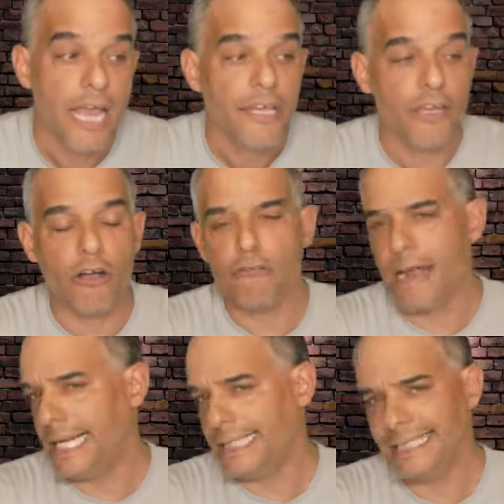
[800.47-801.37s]
Now,
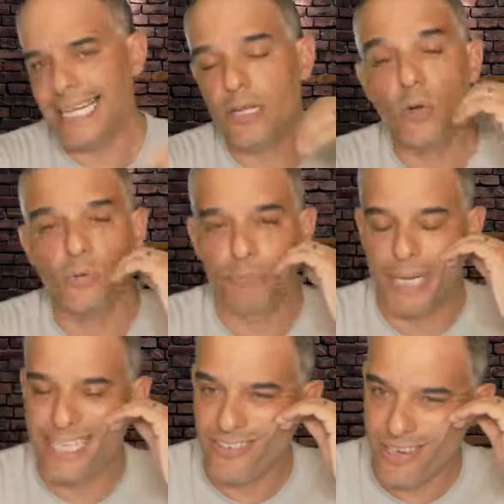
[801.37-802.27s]
granted, they don't
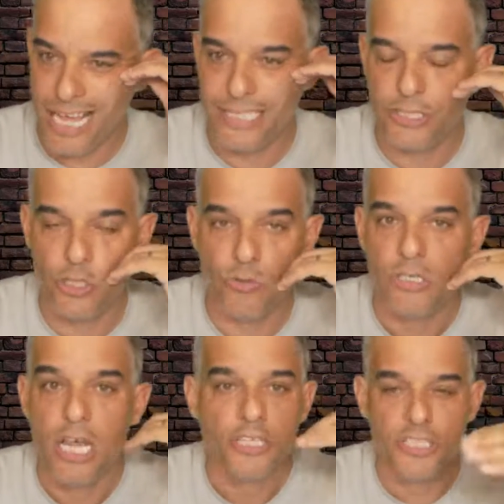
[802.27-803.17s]
penalize you
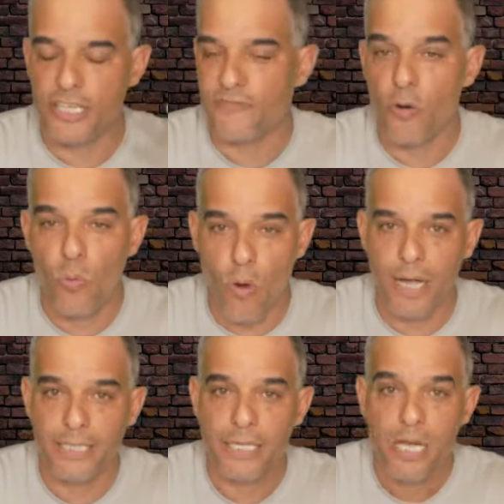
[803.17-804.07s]
just for
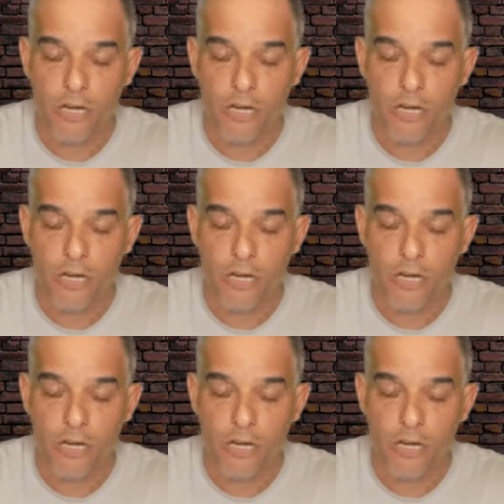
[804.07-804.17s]
one.